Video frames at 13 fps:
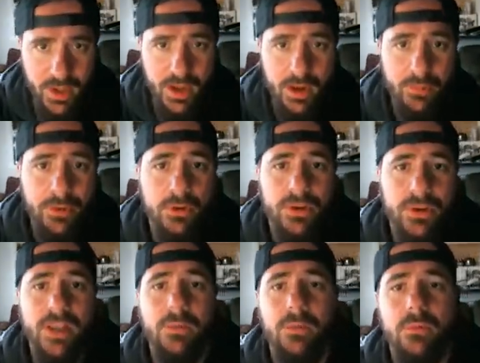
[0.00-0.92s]
Here we go
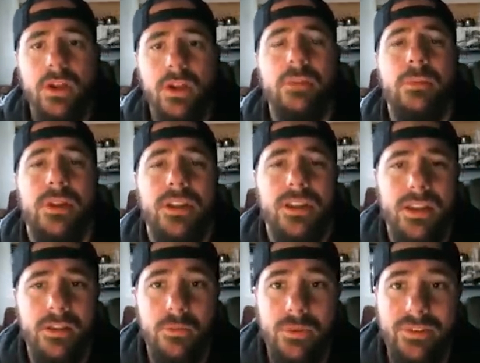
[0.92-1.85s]
again. We run commit
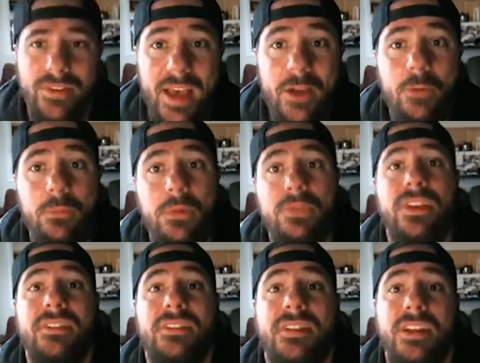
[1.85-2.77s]
again and we tackle Bo
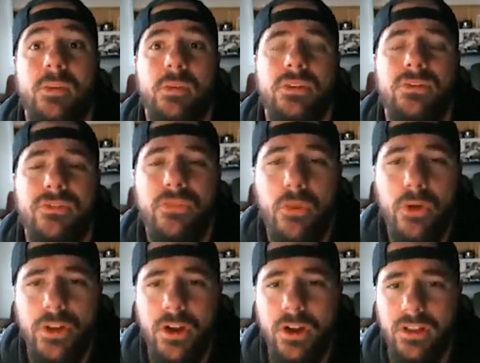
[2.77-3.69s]
Jackson again with the four
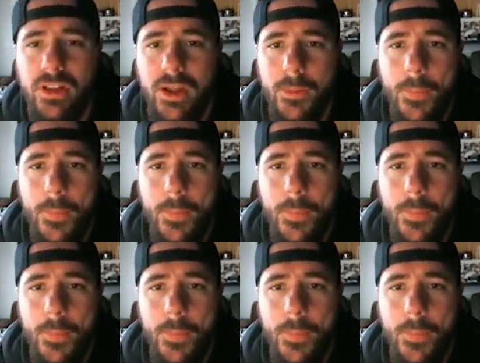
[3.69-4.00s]
yard line.